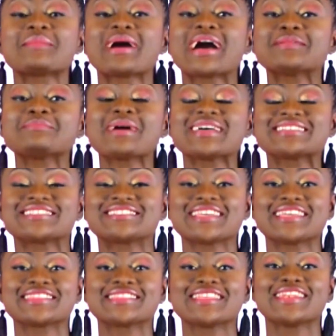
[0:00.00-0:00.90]
man must
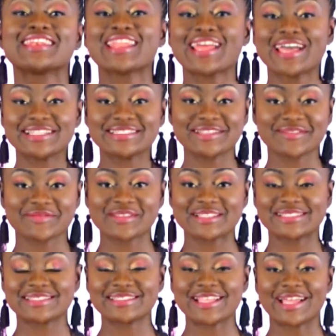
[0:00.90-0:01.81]
shed the light of
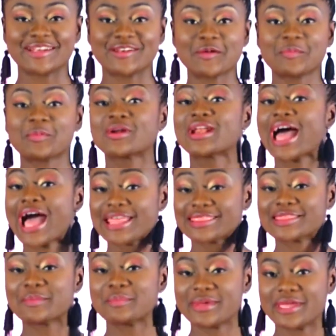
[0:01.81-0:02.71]
the sun upon
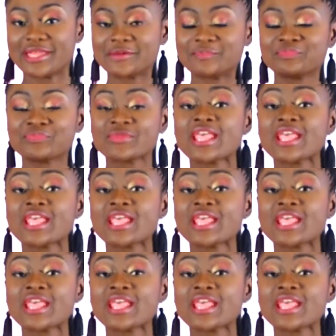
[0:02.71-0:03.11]
other men,